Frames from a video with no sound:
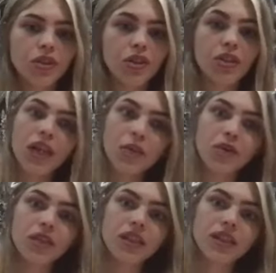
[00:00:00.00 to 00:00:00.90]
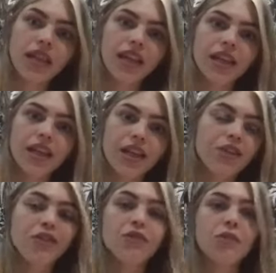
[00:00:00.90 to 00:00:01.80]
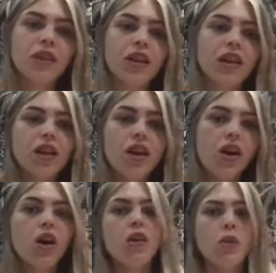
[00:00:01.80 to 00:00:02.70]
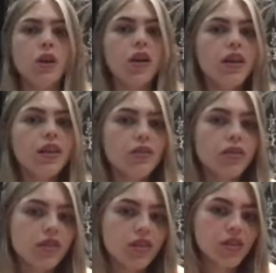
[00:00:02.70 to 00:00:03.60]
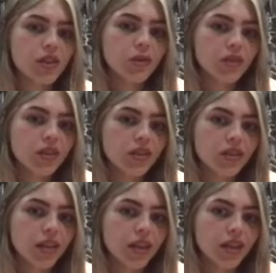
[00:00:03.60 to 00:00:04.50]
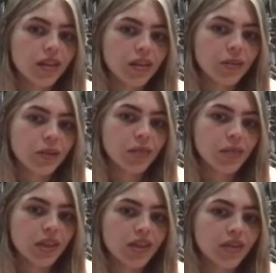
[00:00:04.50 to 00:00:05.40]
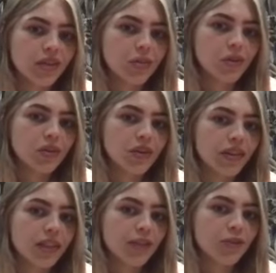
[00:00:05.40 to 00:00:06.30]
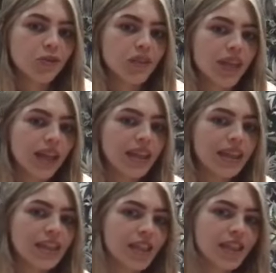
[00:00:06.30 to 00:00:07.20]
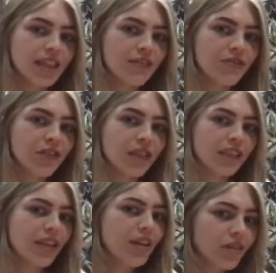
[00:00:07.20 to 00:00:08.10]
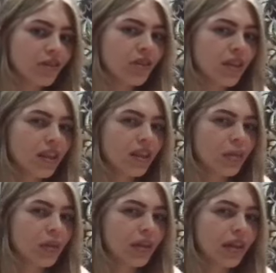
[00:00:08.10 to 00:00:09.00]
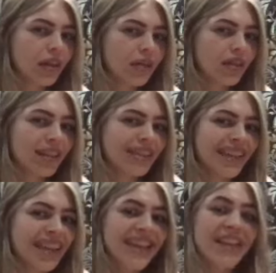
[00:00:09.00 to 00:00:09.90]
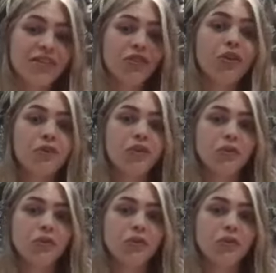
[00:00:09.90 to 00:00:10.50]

that they were going to say it, and you've been like, oh well, I thought that she was going to say it this way, but now that we're in the actual take, he said it differently, so now I've got to think about how I'm going to say it, and it throws you